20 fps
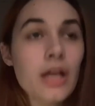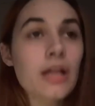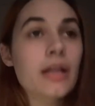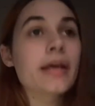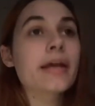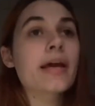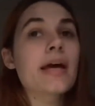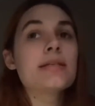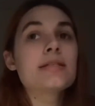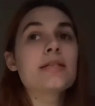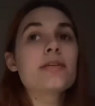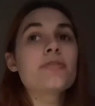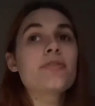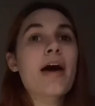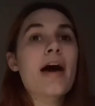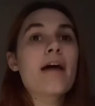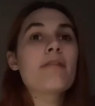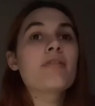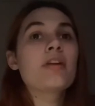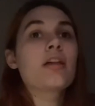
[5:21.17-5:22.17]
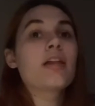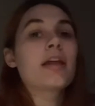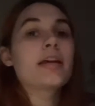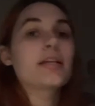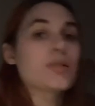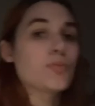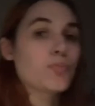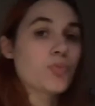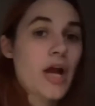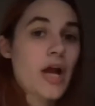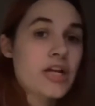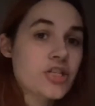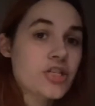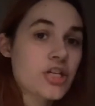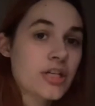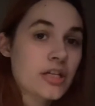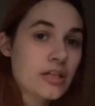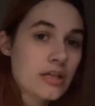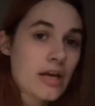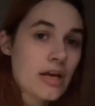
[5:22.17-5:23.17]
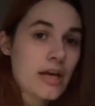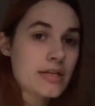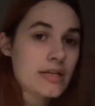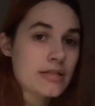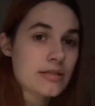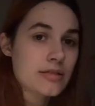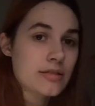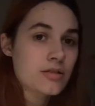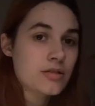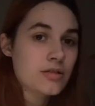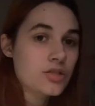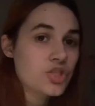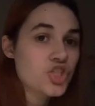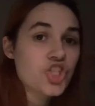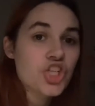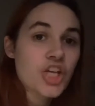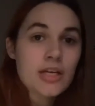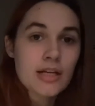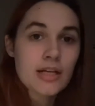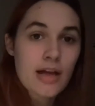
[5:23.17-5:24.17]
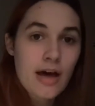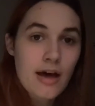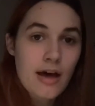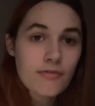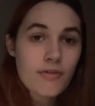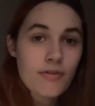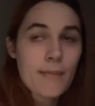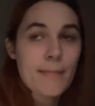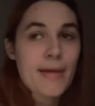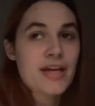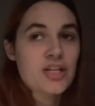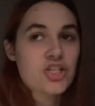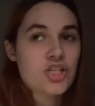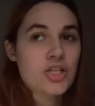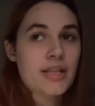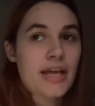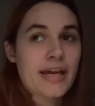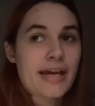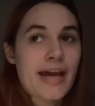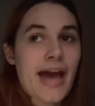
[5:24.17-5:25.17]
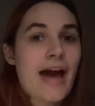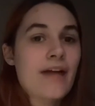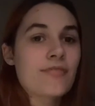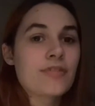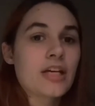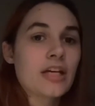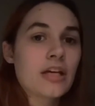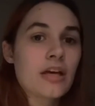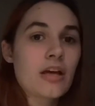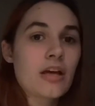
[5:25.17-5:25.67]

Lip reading: Like, as if having like depression is shit enough, imagine like having